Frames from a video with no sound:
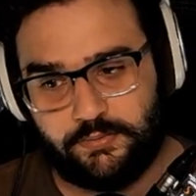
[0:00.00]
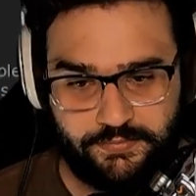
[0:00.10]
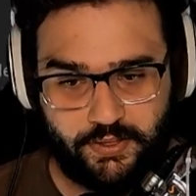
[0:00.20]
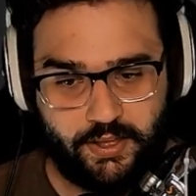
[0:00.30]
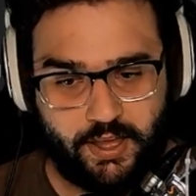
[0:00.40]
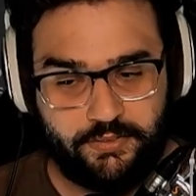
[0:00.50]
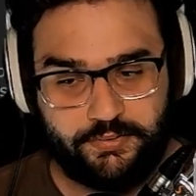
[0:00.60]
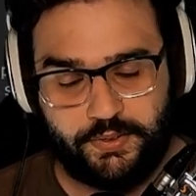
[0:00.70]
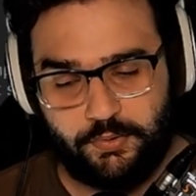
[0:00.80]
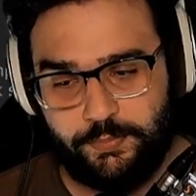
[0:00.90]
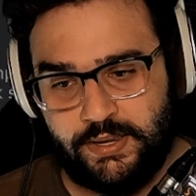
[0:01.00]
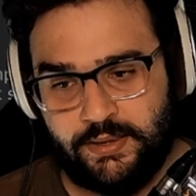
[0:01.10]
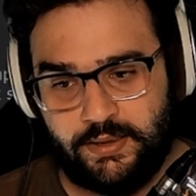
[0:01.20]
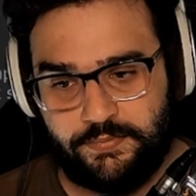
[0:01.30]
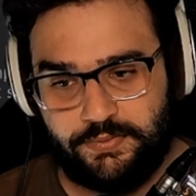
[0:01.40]
The other thing will be,
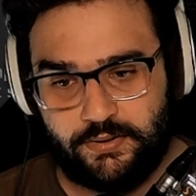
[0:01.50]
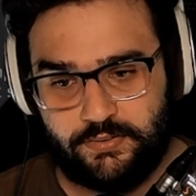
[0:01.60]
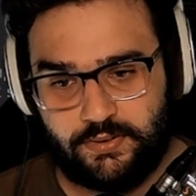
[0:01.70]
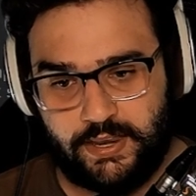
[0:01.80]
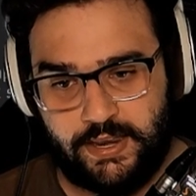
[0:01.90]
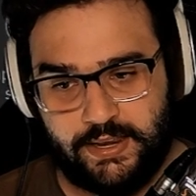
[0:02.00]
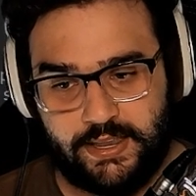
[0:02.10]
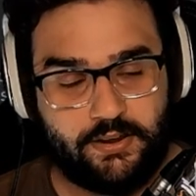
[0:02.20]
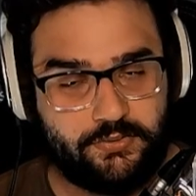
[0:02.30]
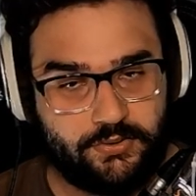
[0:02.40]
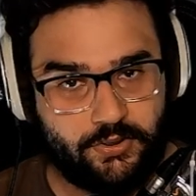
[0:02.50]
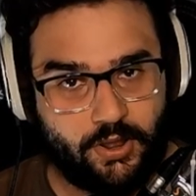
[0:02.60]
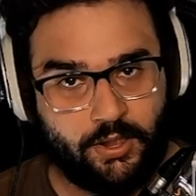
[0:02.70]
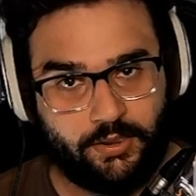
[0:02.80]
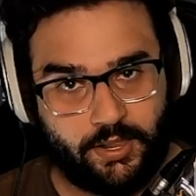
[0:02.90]
if there's a character
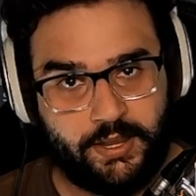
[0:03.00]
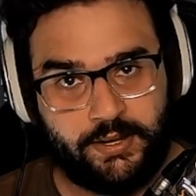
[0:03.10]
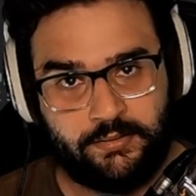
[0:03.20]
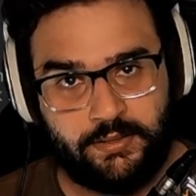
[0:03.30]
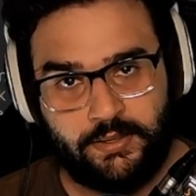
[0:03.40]
online